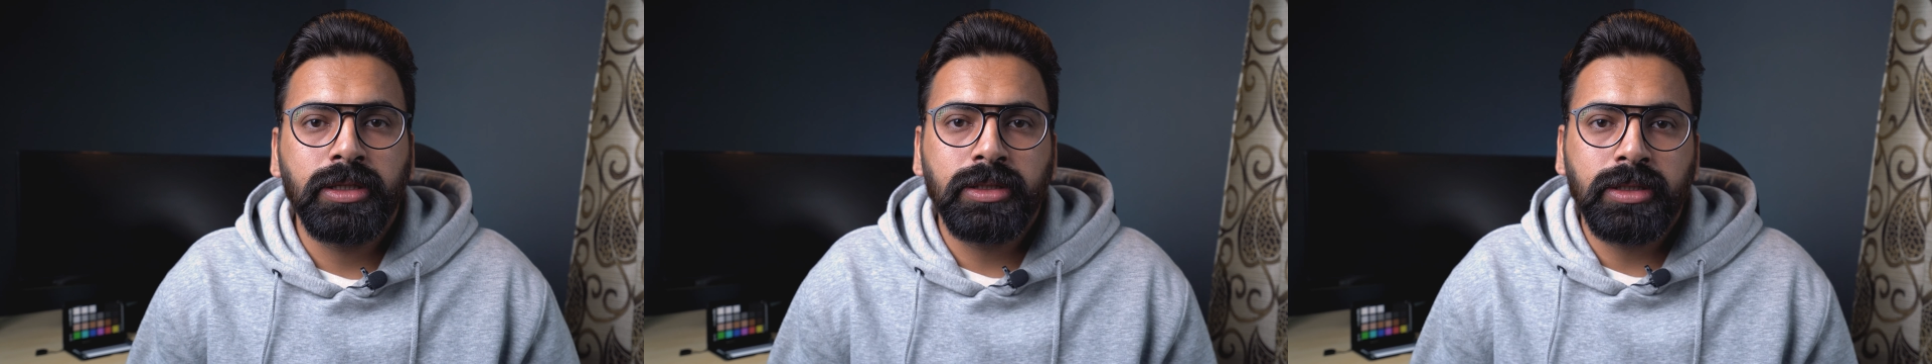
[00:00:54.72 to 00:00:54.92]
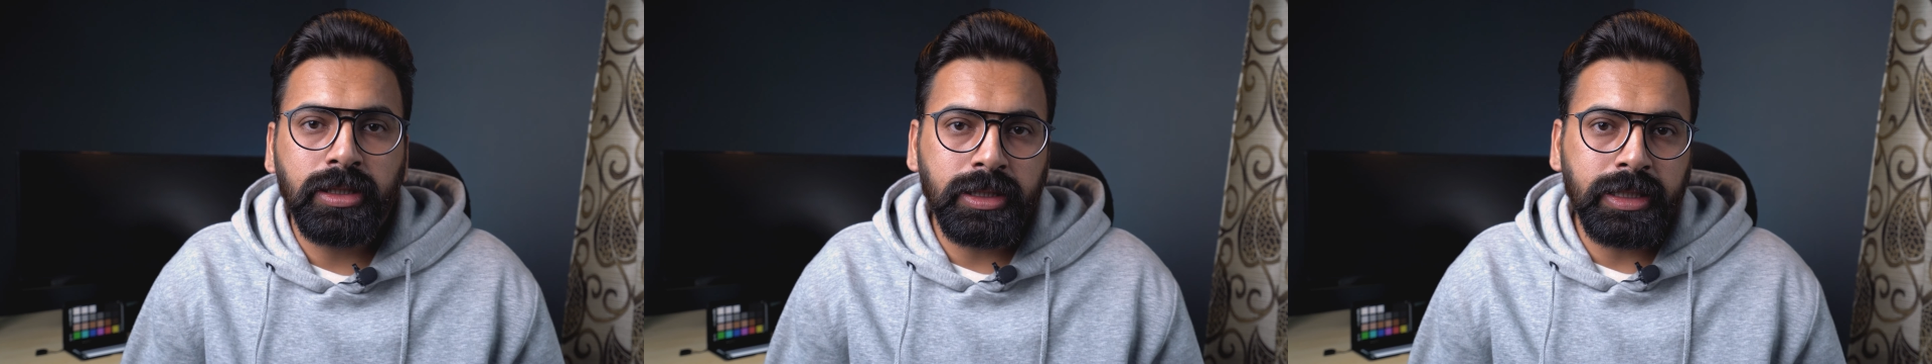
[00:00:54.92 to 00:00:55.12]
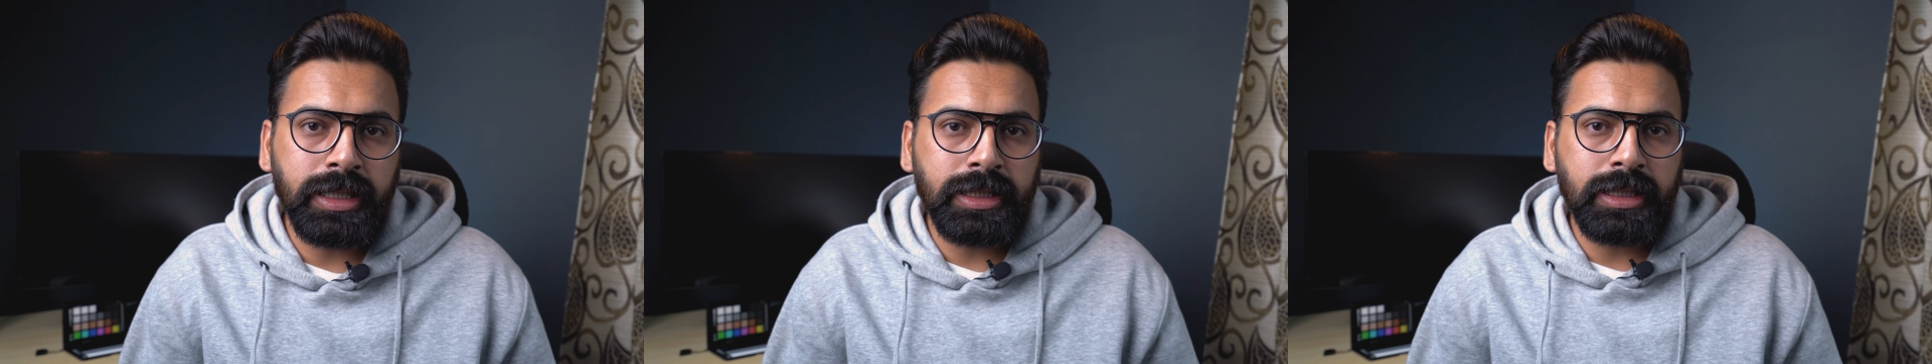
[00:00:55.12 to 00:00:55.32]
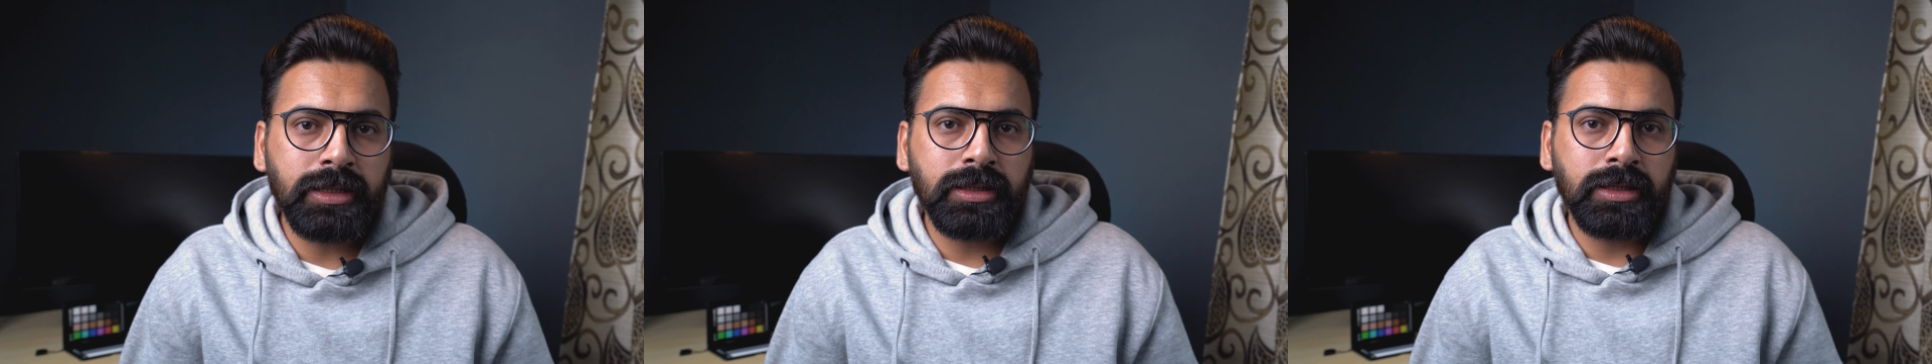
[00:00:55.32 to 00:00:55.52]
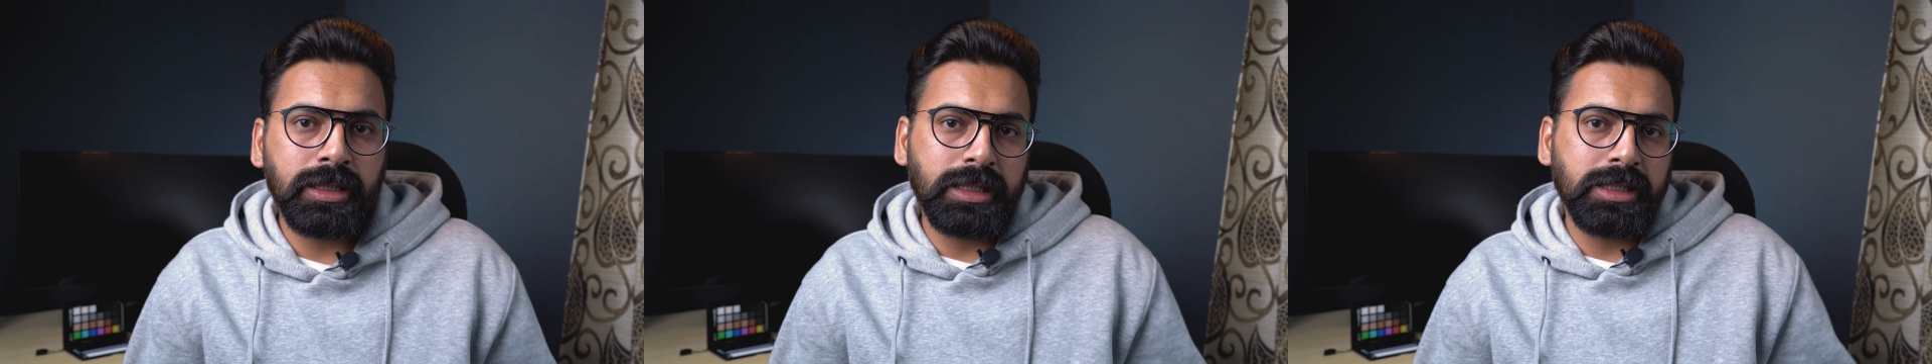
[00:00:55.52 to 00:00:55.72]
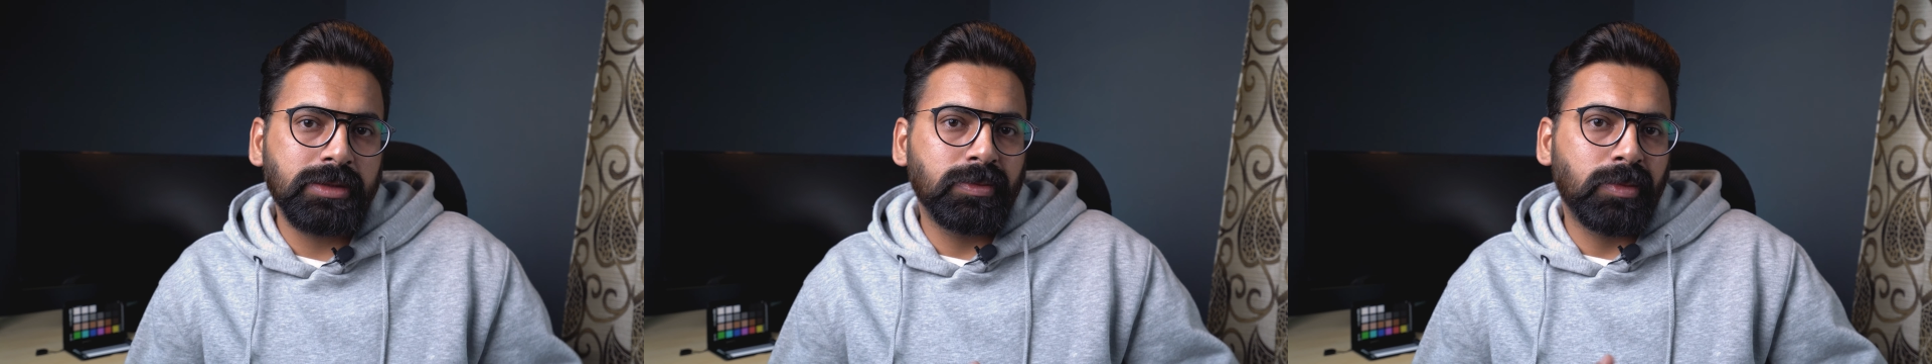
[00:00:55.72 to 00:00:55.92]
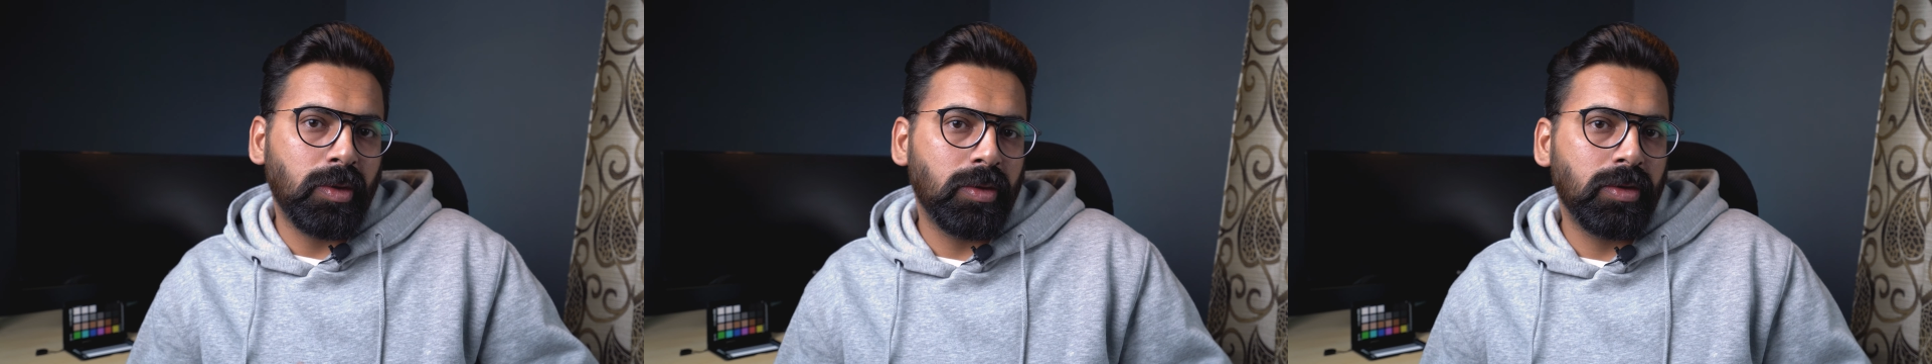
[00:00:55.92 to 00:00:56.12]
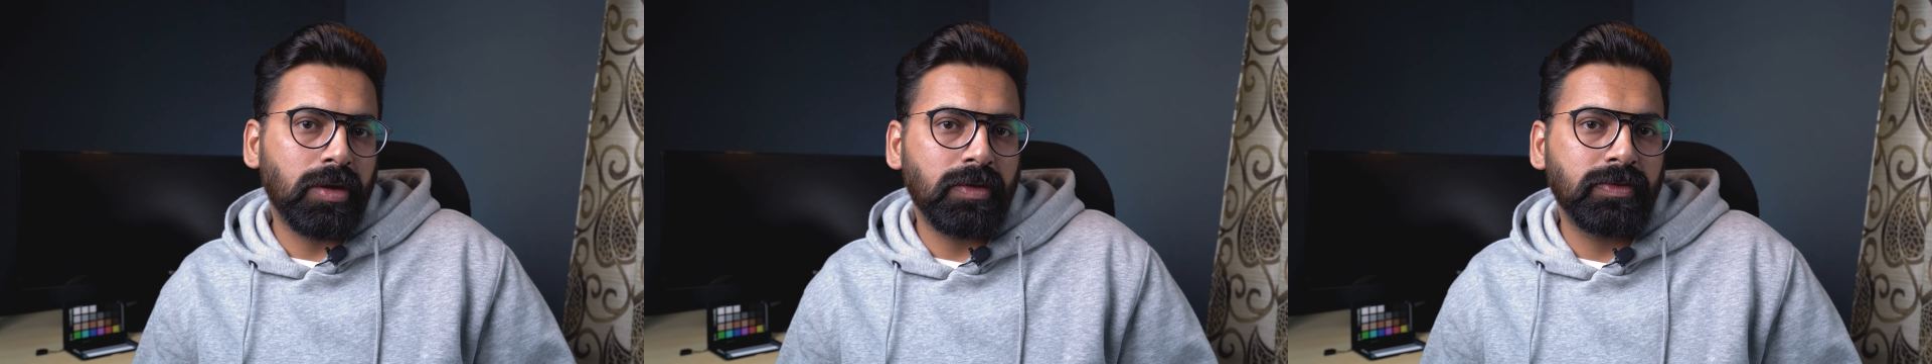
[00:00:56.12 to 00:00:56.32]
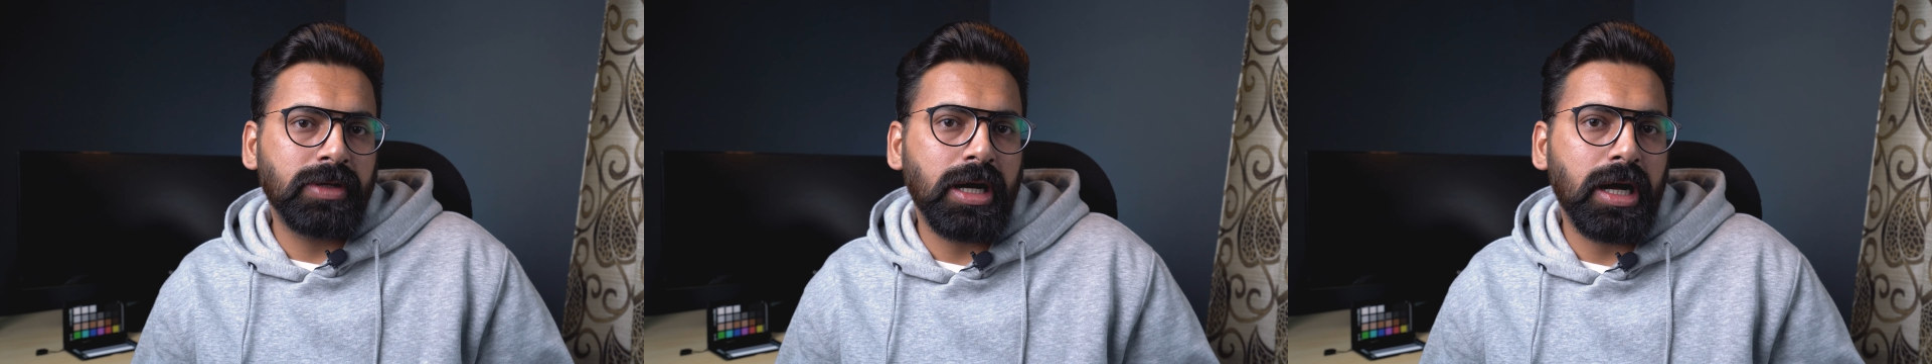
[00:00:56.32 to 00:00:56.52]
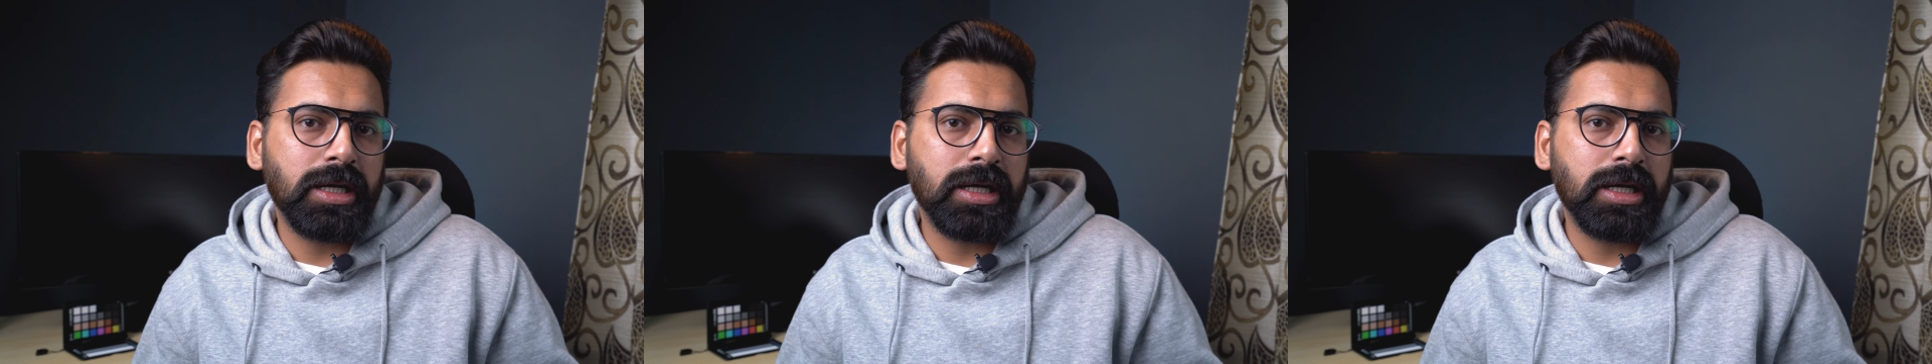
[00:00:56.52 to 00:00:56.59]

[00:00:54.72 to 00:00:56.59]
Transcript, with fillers: Turnitin is more of the